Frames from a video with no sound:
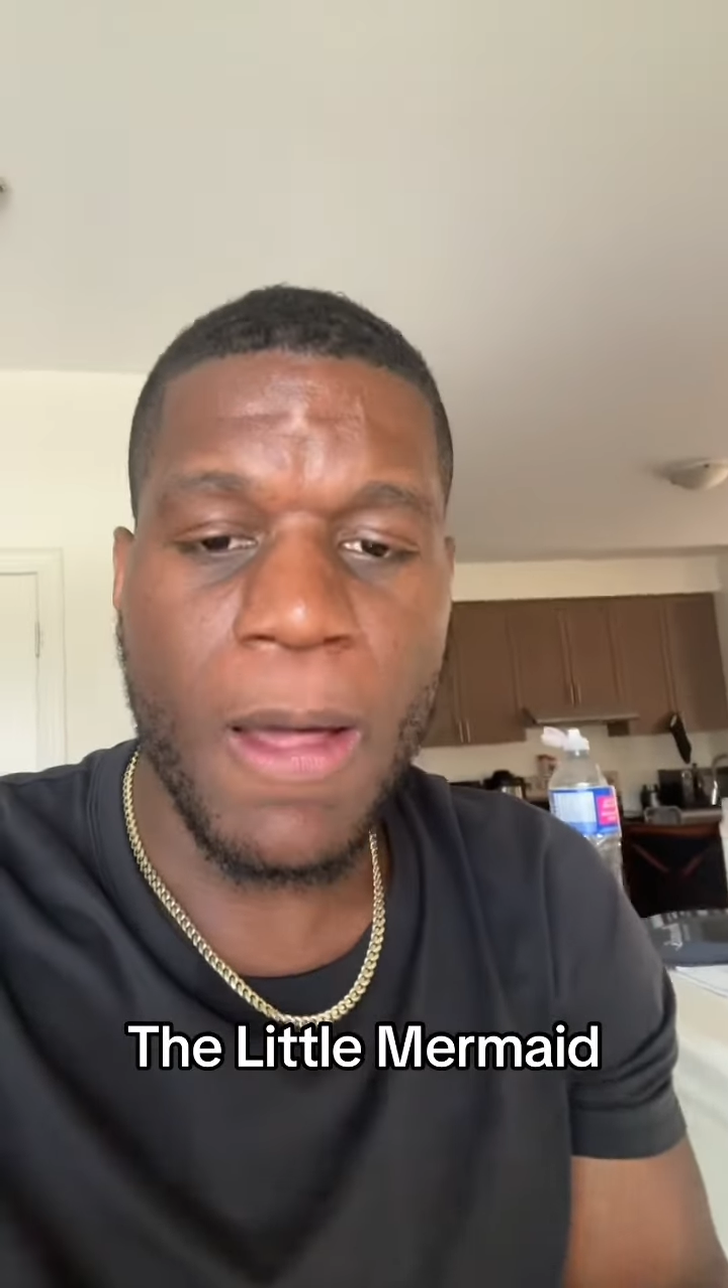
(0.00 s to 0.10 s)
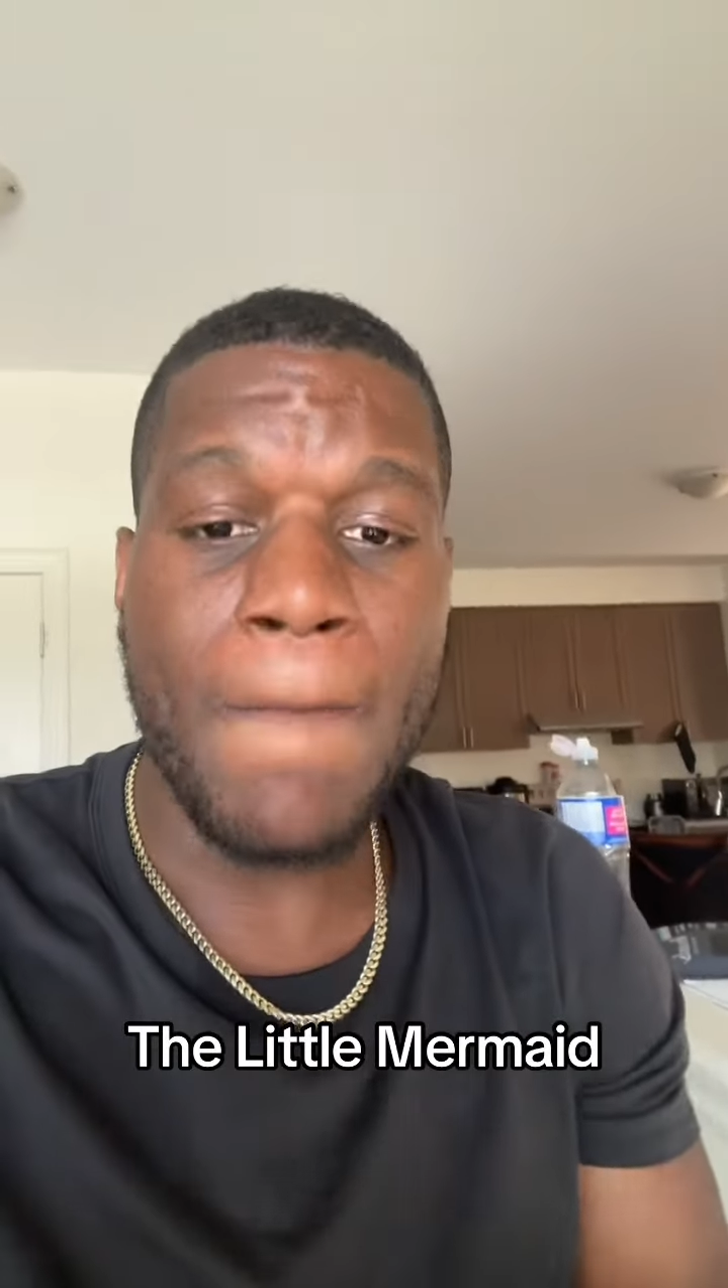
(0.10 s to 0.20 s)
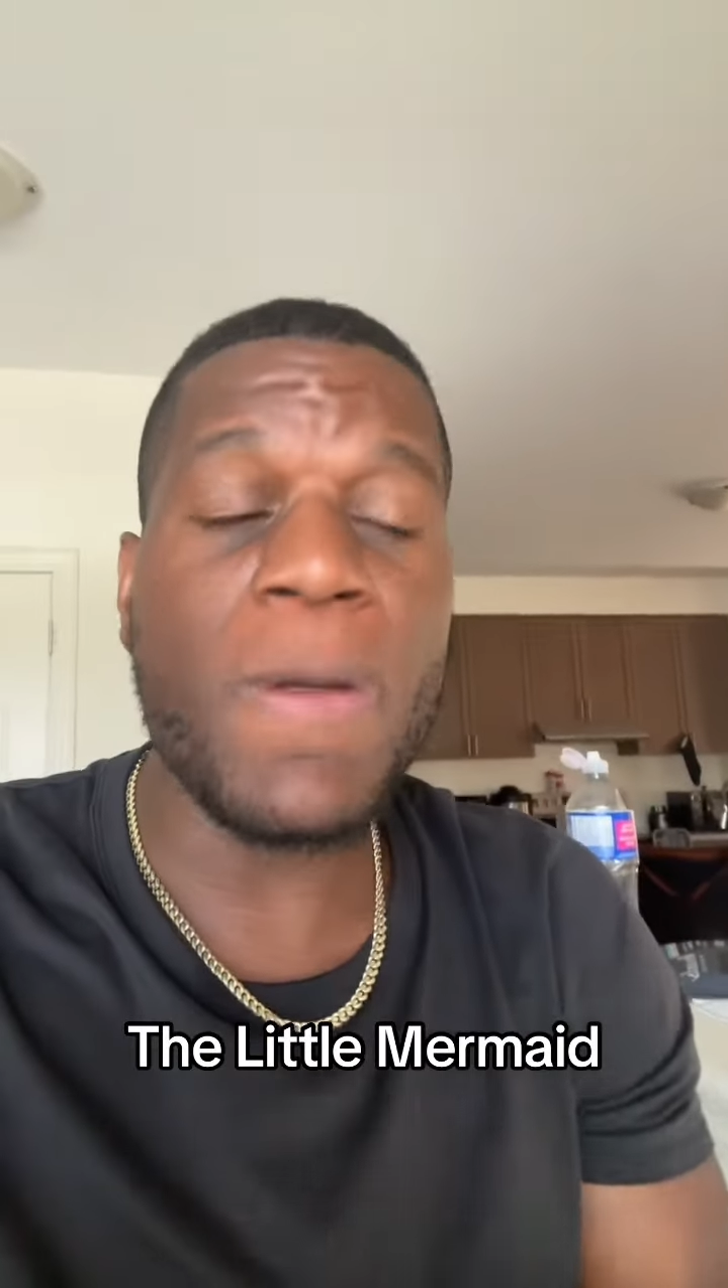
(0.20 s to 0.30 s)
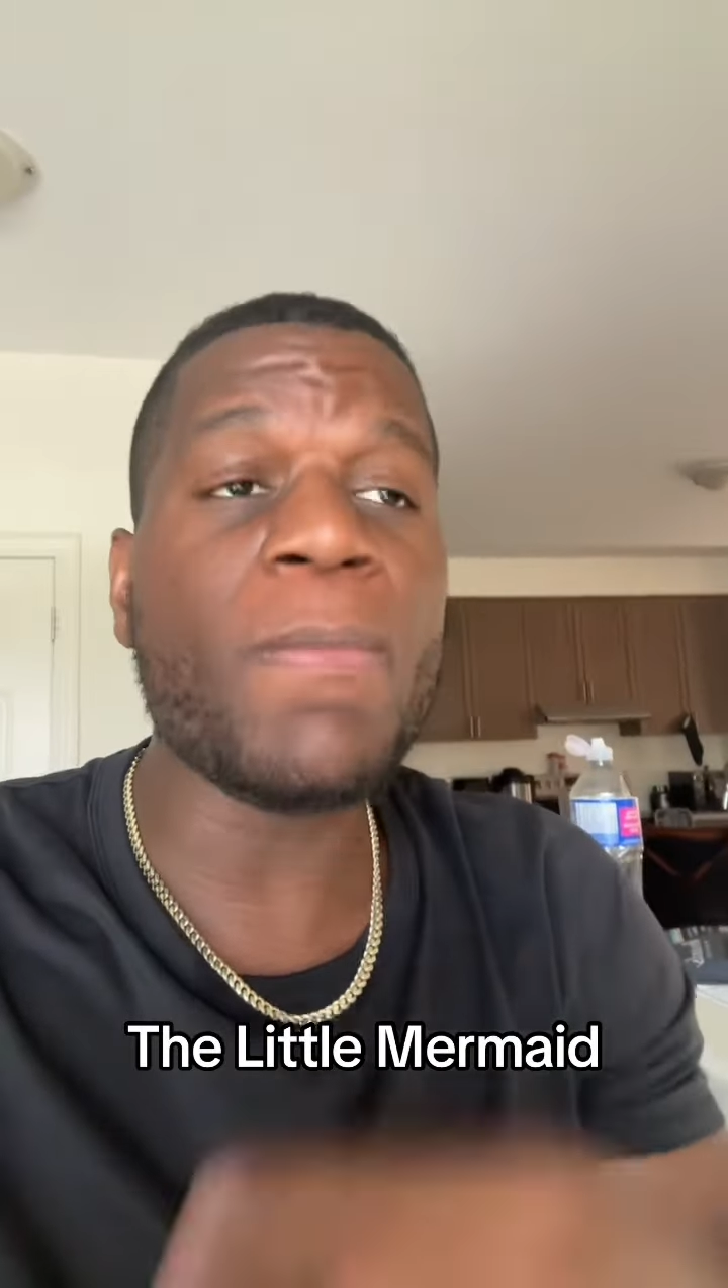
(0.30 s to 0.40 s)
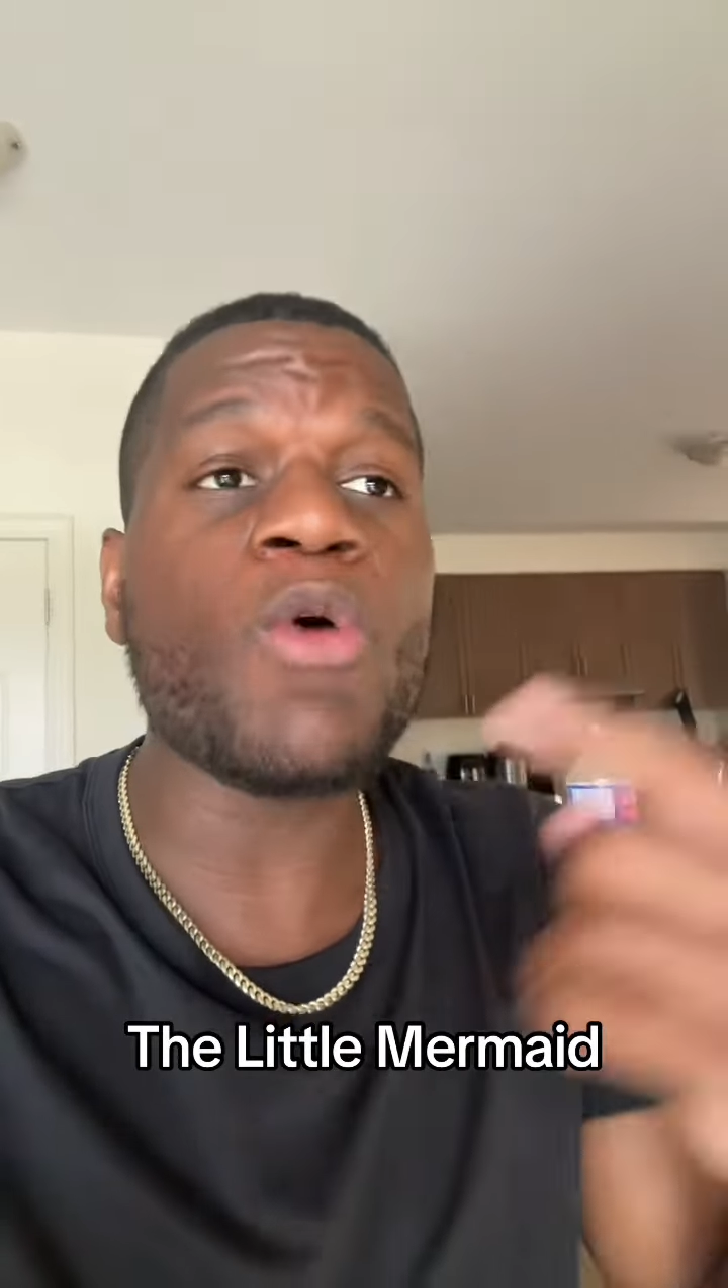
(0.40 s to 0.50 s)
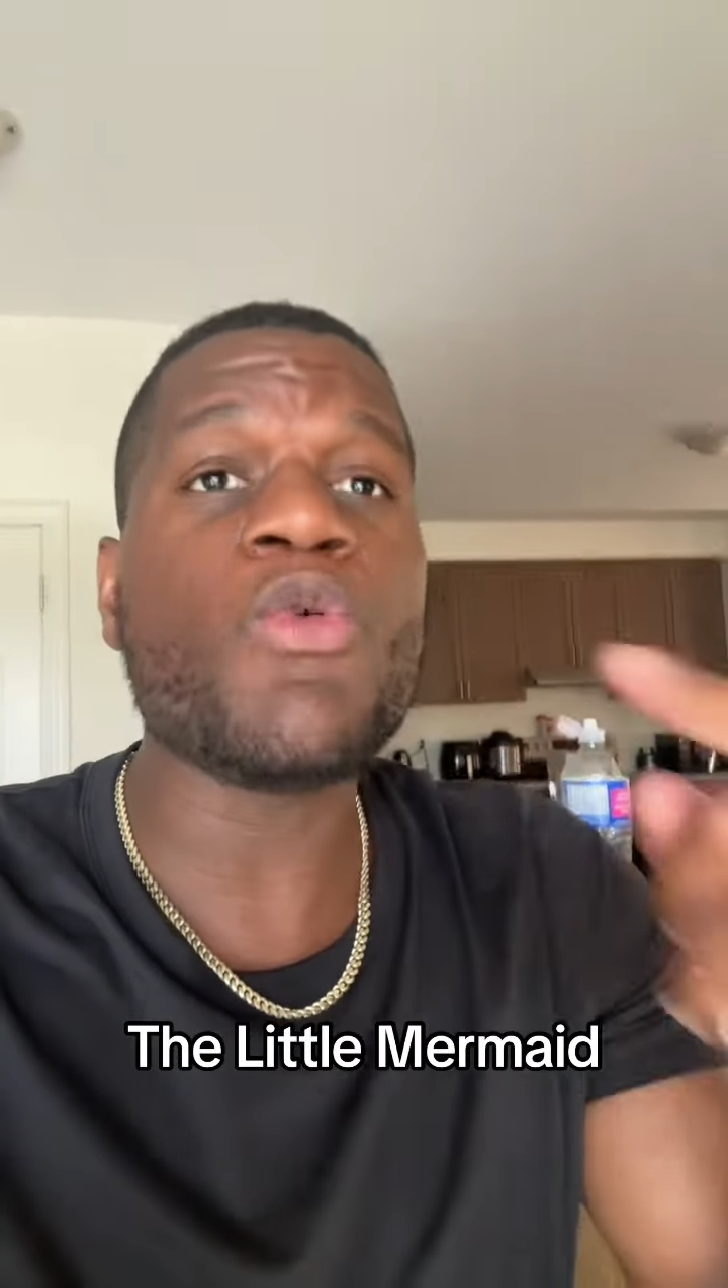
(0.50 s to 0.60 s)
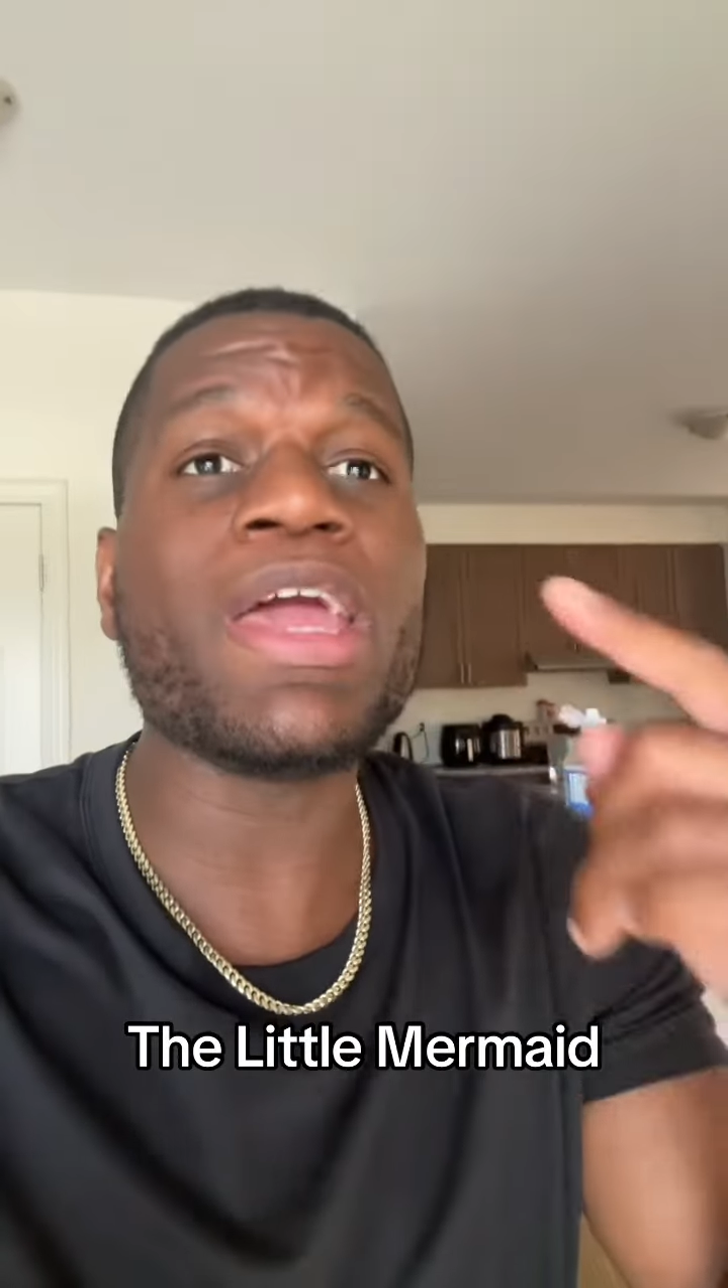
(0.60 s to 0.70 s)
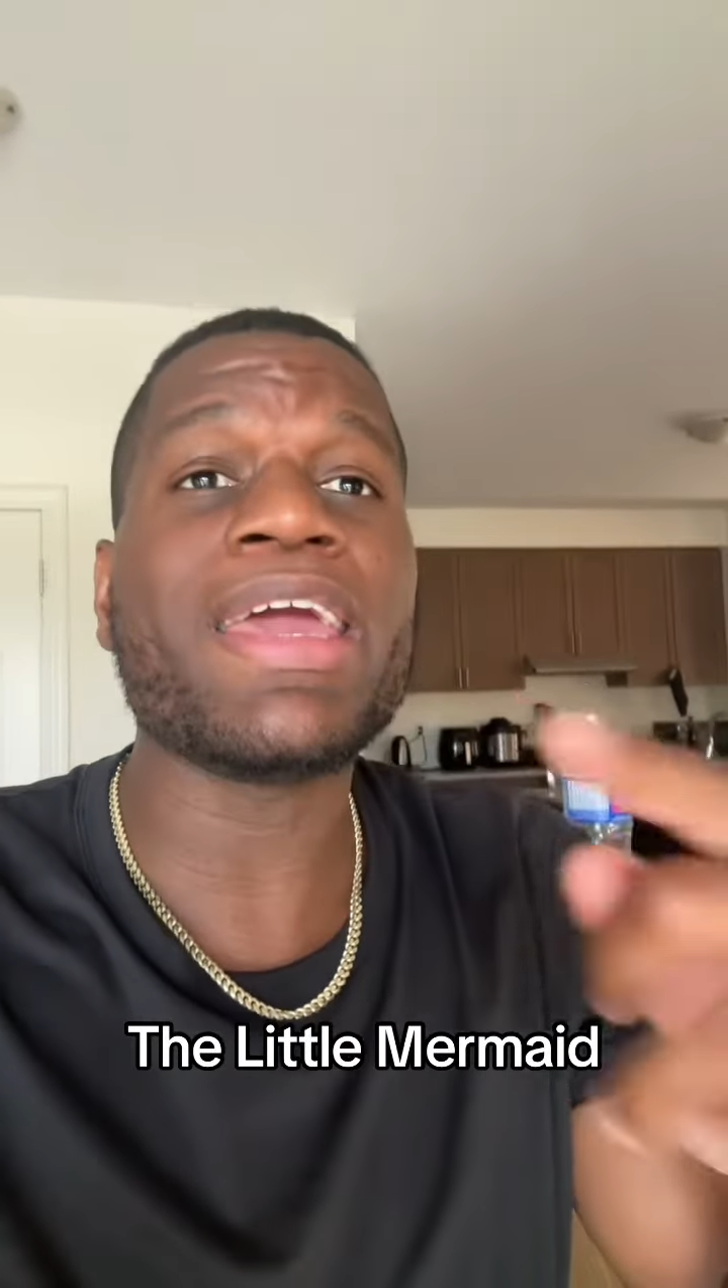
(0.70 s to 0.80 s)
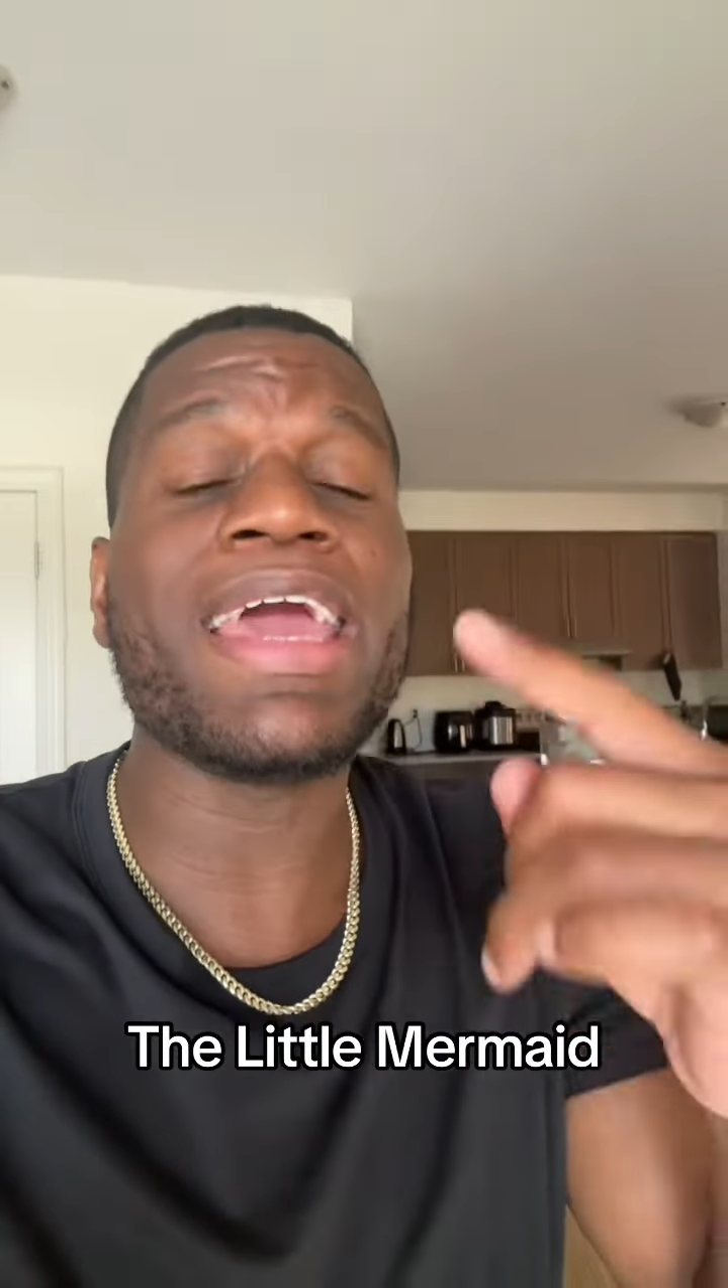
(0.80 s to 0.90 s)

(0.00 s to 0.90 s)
The marine